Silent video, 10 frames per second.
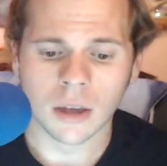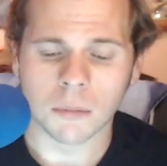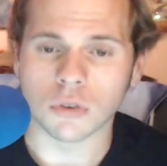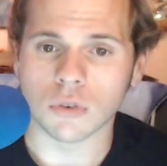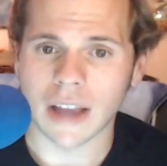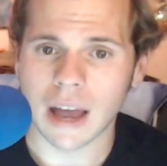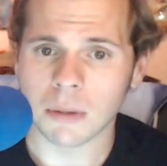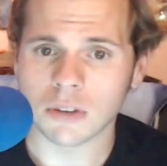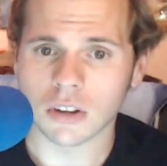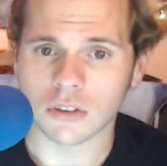But to recount
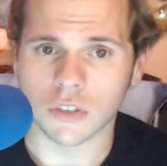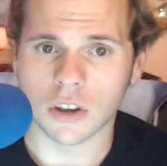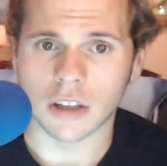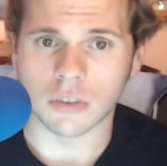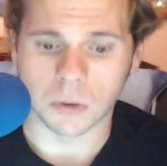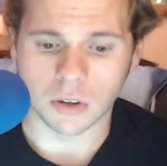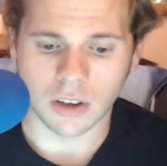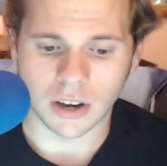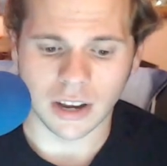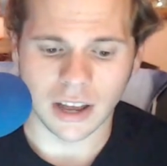my selection for the ninth from
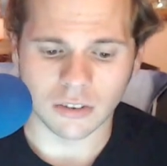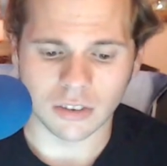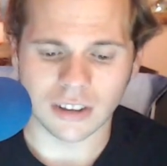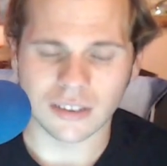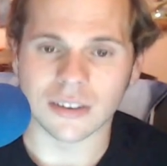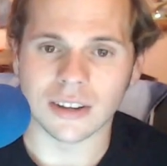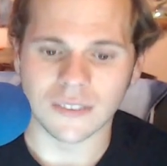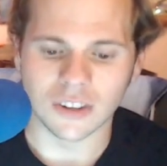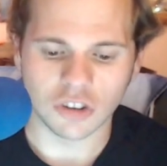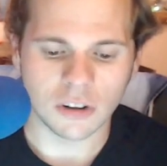Kentucky Downs, it's the
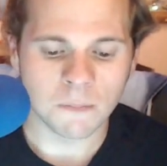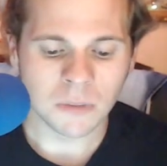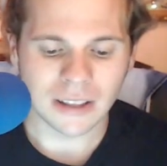TVG.